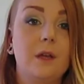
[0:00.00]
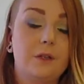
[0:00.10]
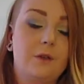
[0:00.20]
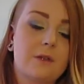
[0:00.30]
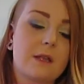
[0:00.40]

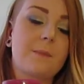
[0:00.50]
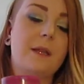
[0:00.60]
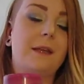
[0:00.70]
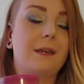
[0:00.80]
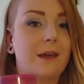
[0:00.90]
use them
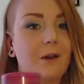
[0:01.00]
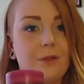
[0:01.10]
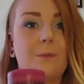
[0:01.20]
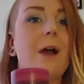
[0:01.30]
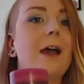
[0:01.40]
and then you get all
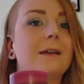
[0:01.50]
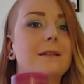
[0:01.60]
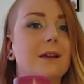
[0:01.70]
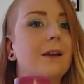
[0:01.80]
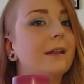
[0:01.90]
the wax
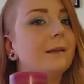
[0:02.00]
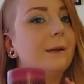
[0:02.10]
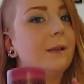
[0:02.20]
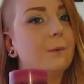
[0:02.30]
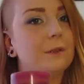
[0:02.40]
stuck in them
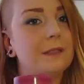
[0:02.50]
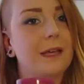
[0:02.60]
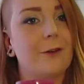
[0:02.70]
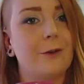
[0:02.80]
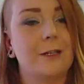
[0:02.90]
and you want to
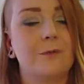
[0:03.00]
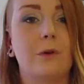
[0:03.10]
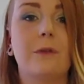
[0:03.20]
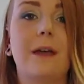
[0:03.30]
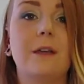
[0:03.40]
get rid of
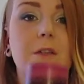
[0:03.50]
all that,